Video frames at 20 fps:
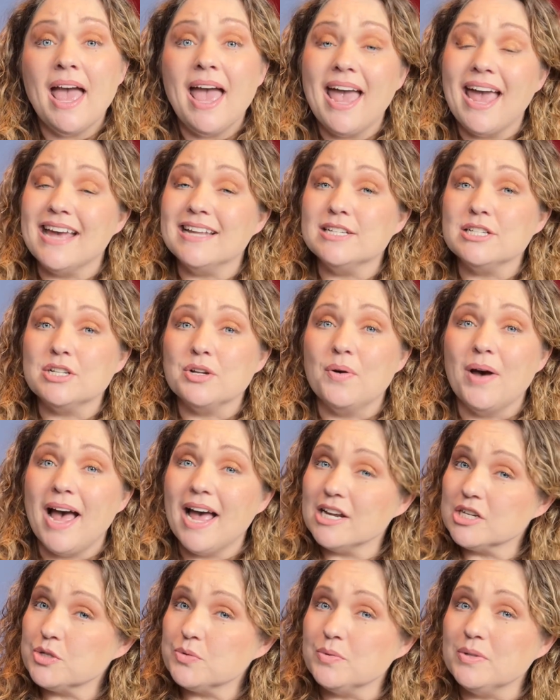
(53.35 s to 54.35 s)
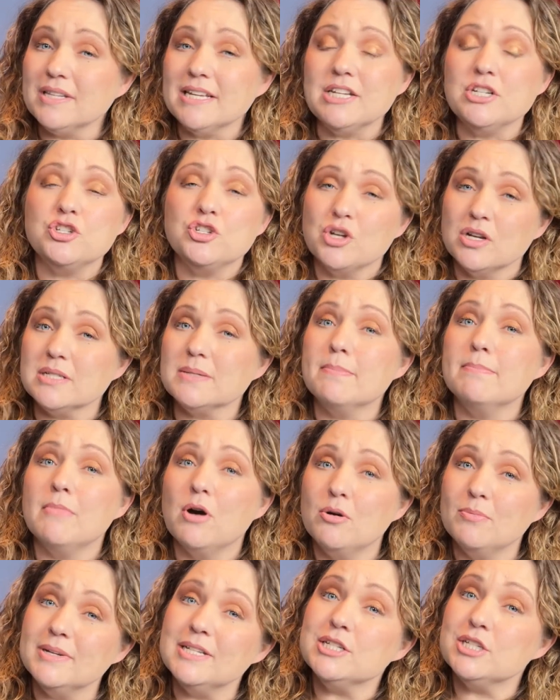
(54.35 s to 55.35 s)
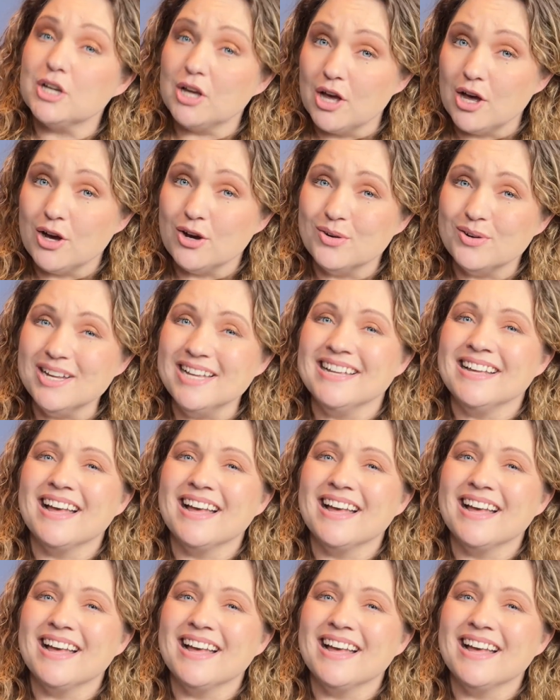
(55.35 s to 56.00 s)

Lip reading: And so actually just moments ago,